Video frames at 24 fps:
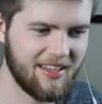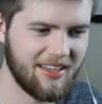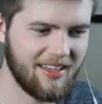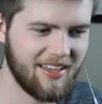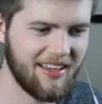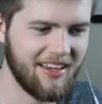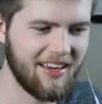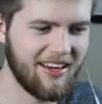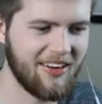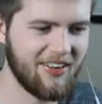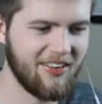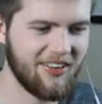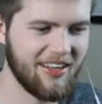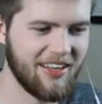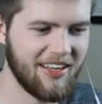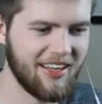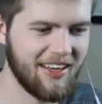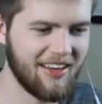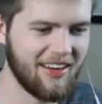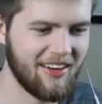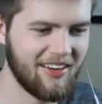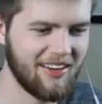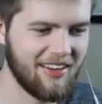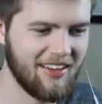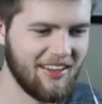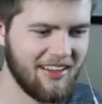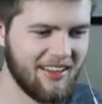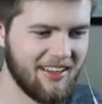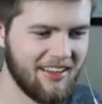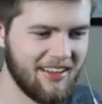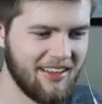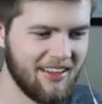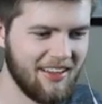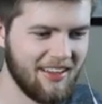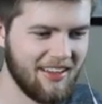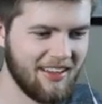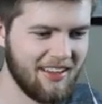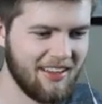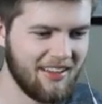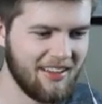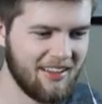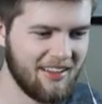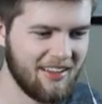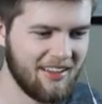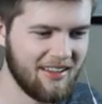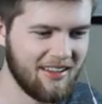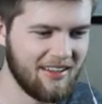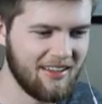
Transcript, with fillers: we go. There we go. Okay,